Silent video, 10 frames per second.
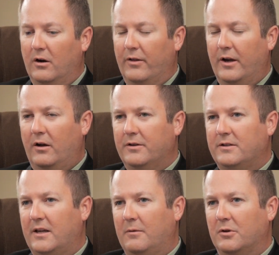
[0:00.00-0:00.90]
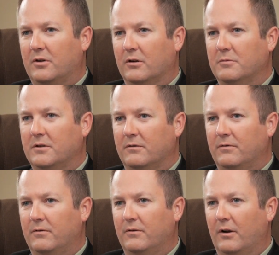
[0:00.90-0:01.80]
Are they all the same in terms
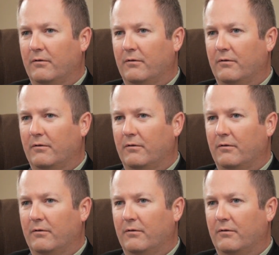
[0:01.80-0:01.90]
of,